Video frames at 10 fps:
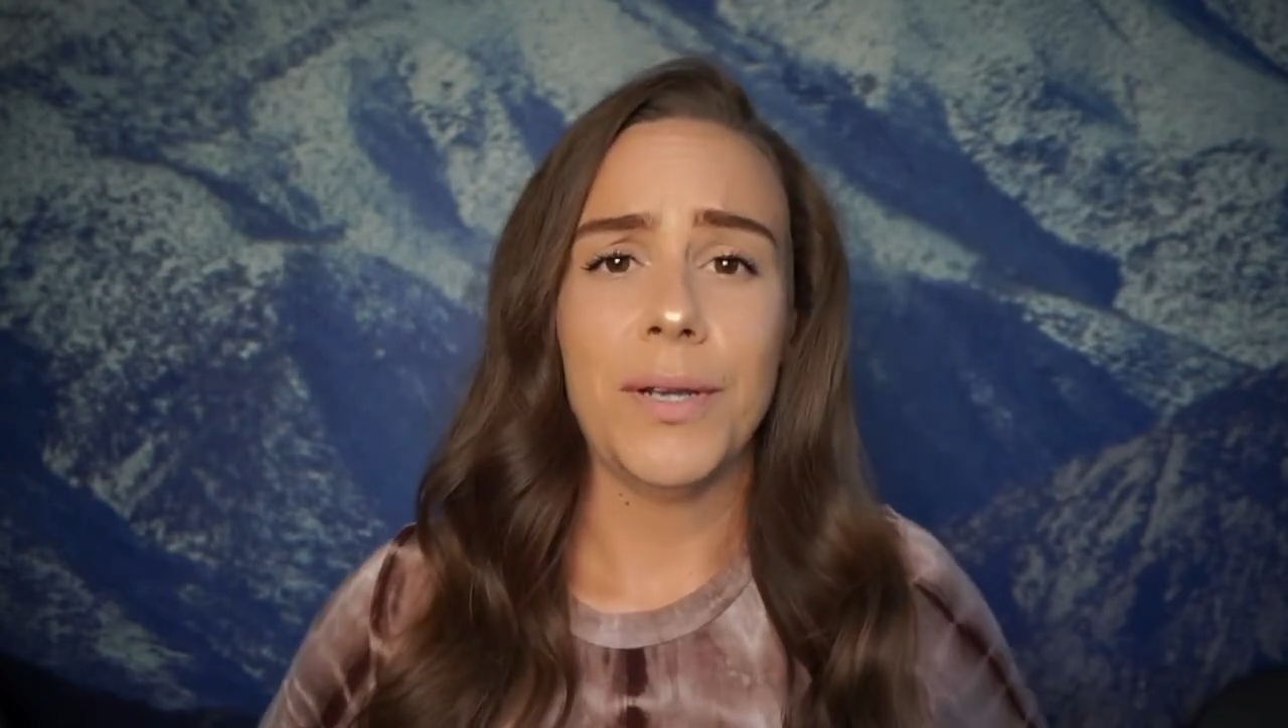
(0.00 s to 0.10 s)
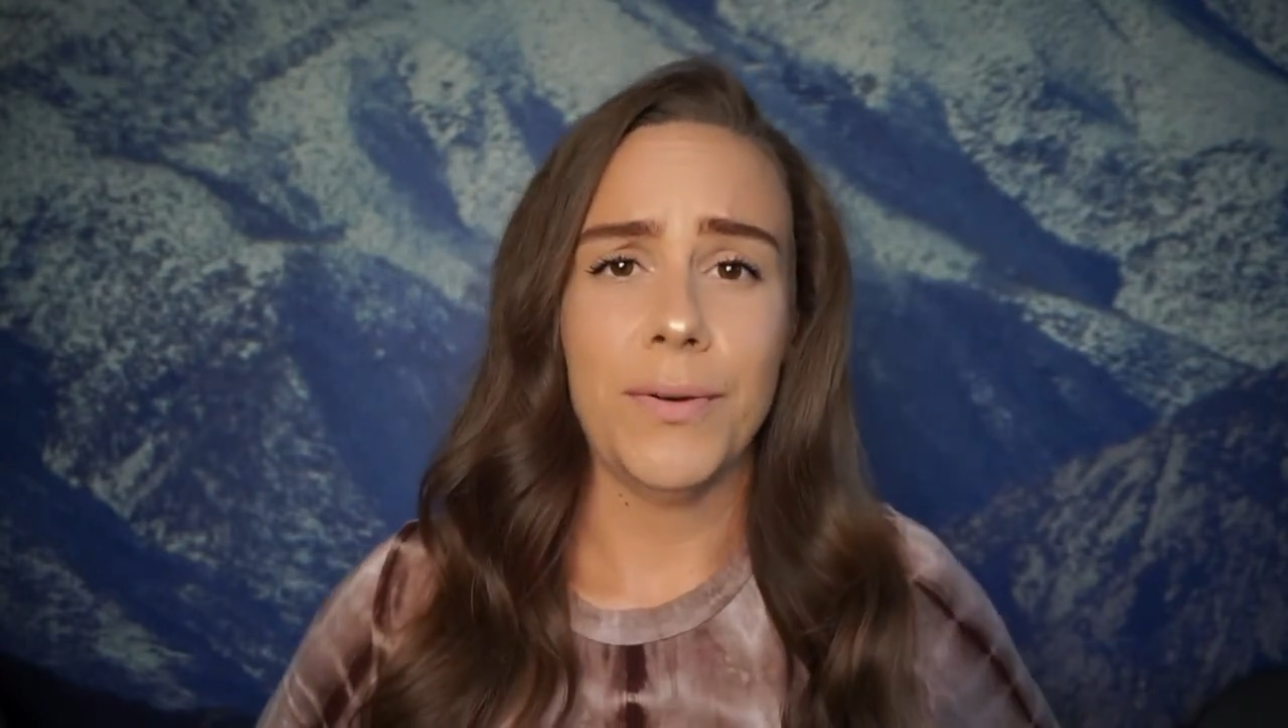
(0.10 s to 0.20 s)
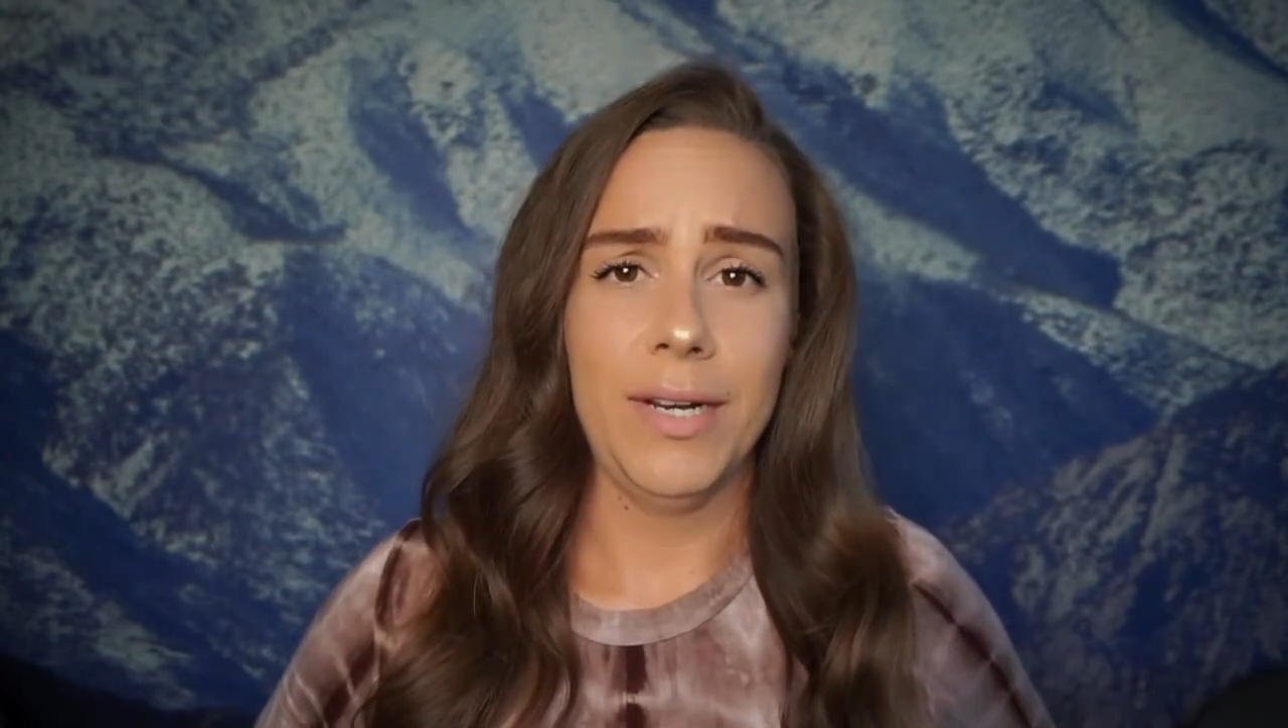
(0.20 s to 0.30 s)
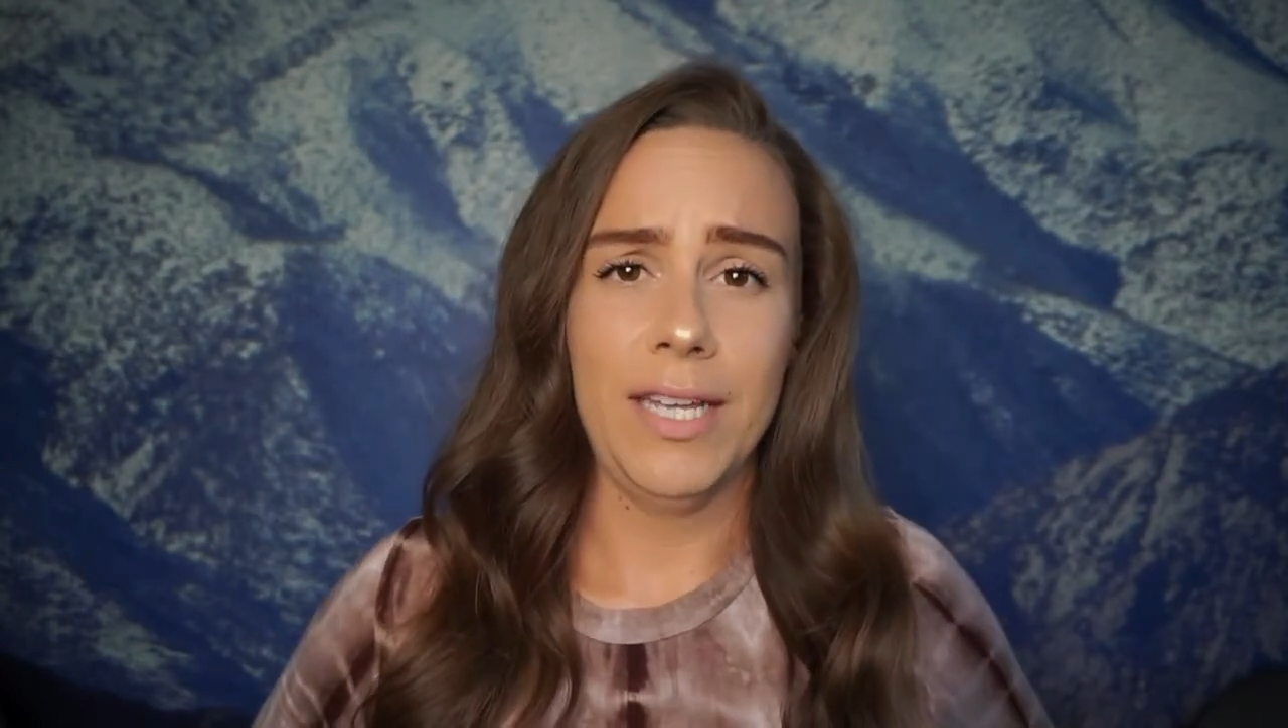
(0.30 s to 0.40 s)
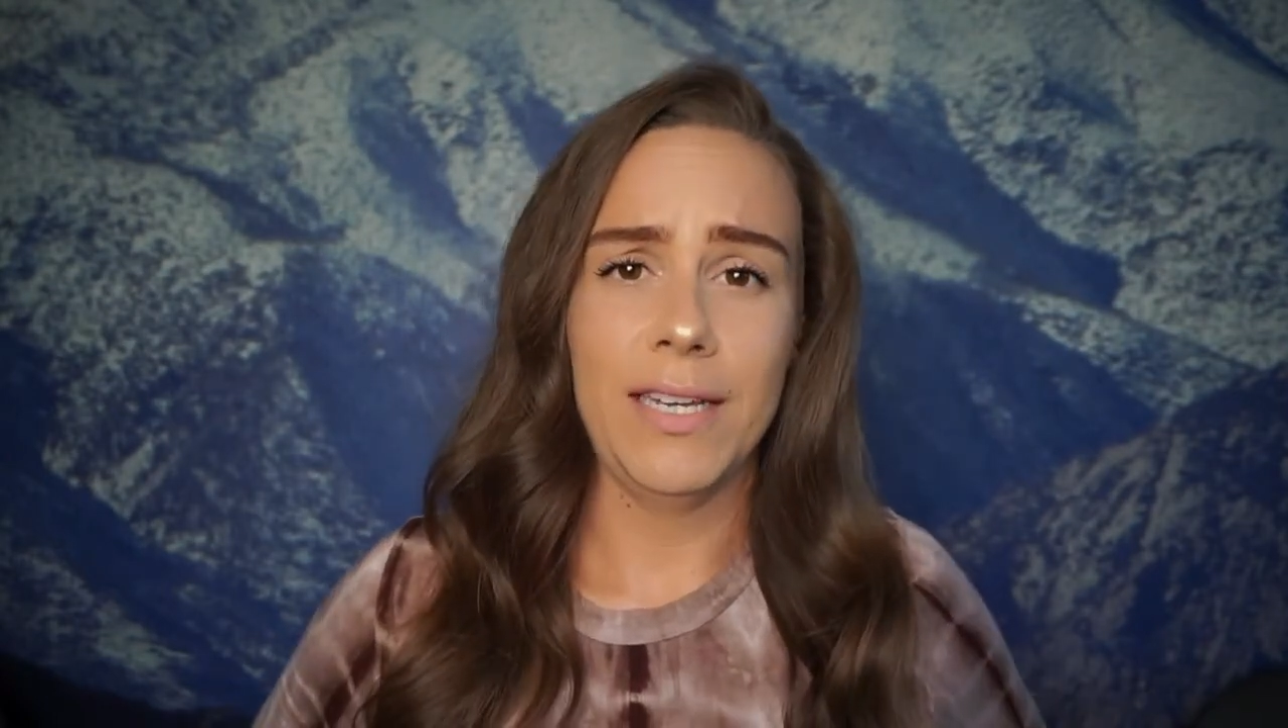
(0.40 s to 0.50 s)

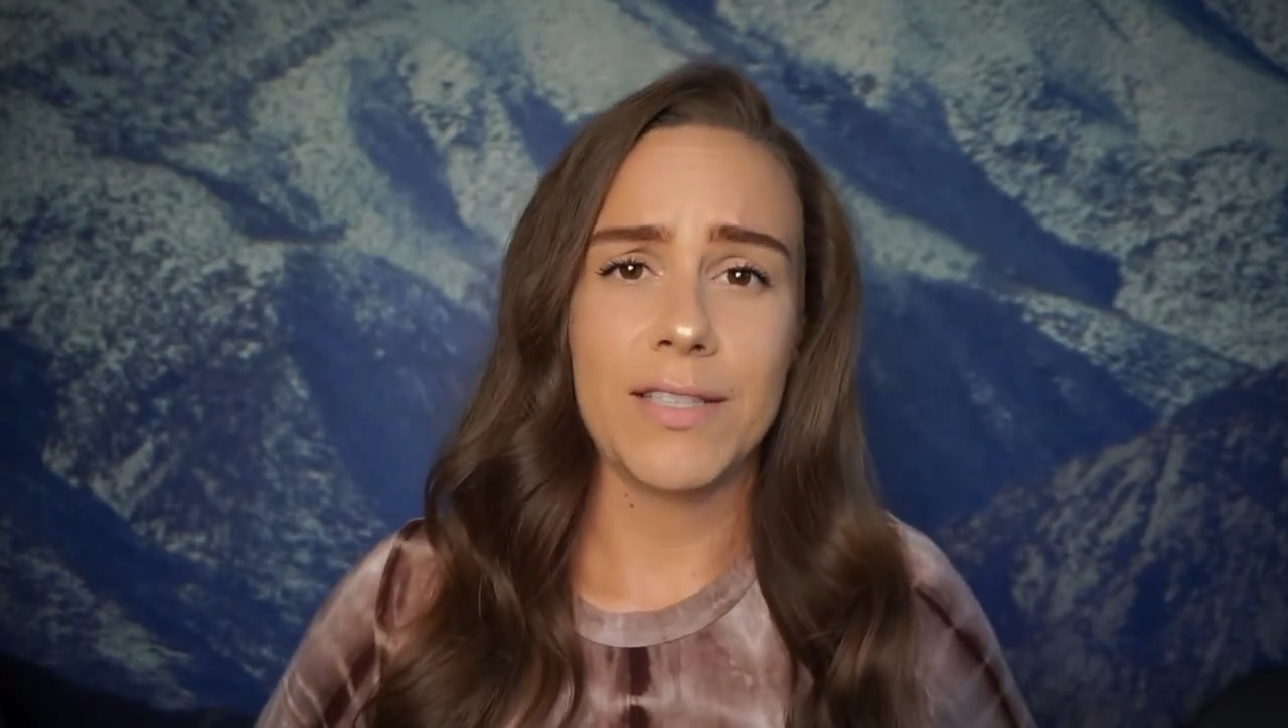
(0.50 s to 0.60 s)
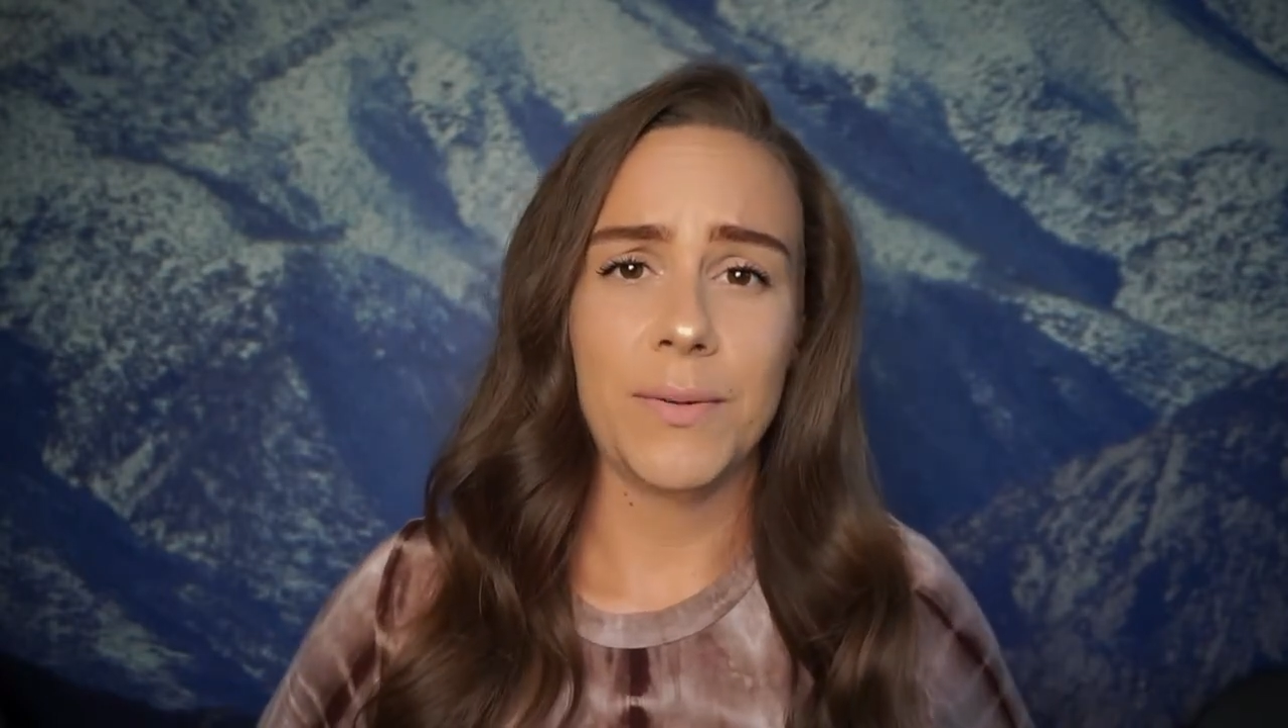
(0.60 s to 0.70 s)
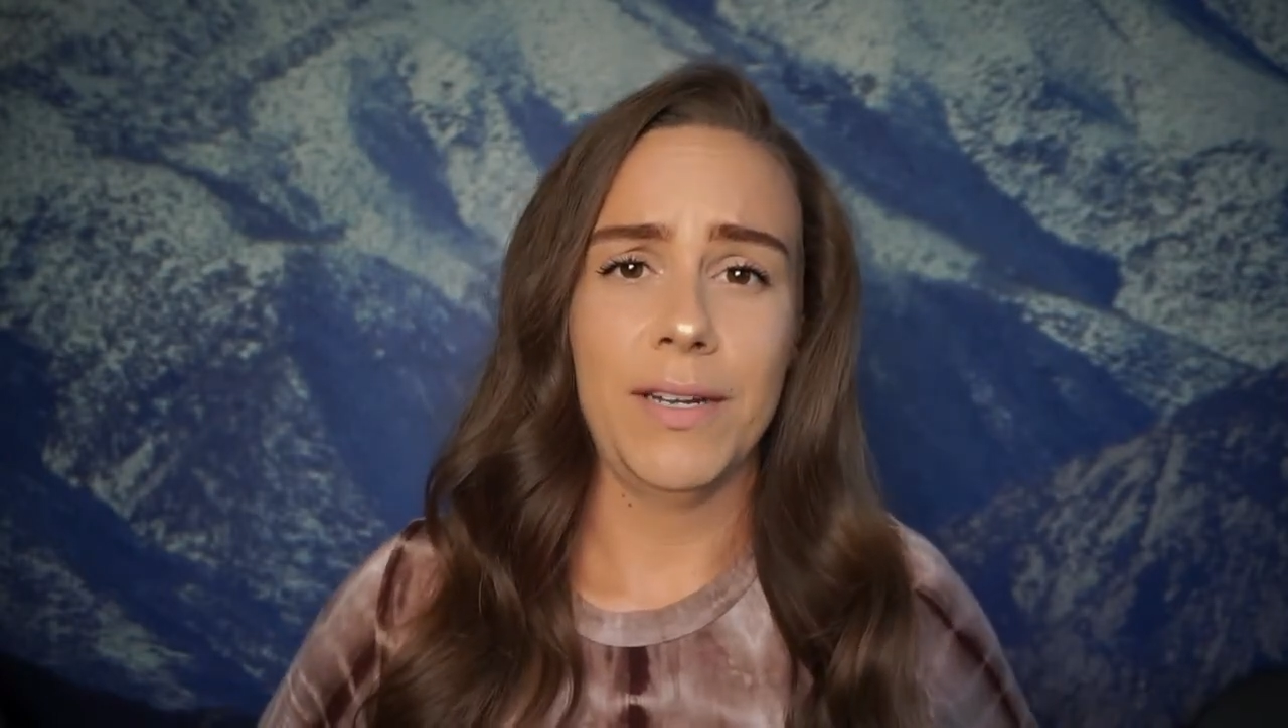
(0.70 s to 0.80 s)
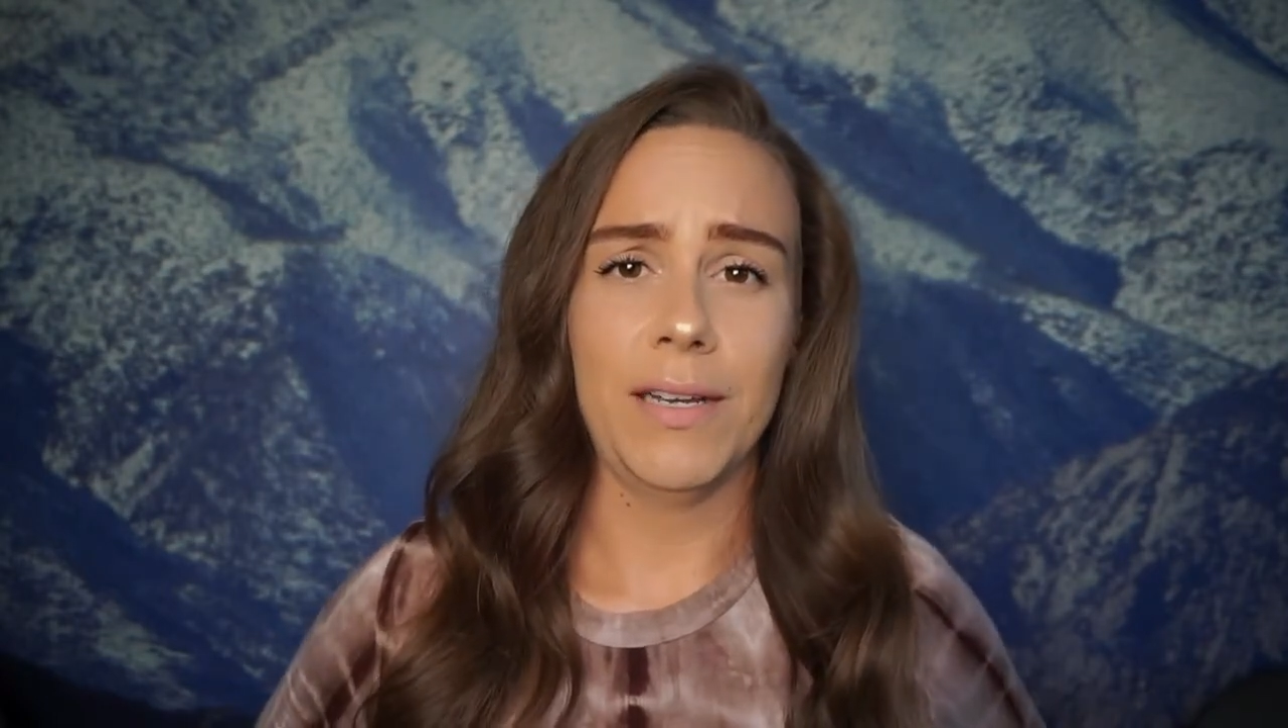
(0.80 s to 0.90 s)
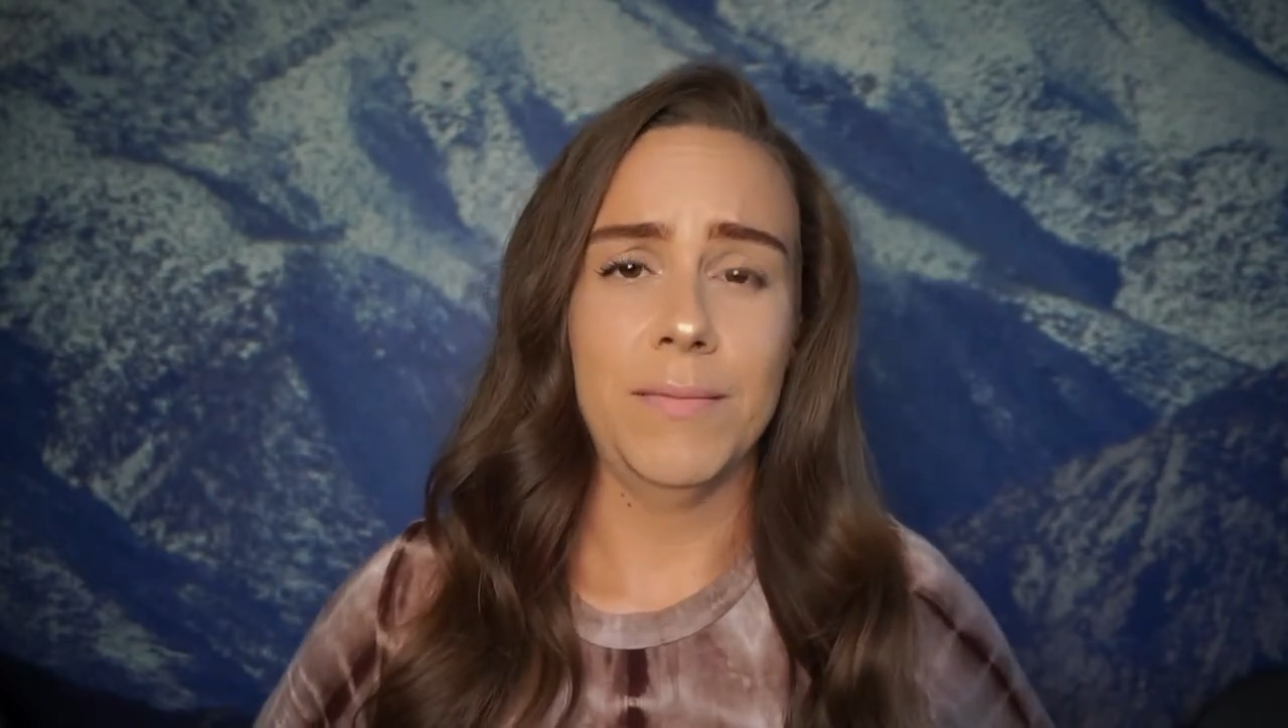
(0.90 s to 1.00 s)
ingredients when it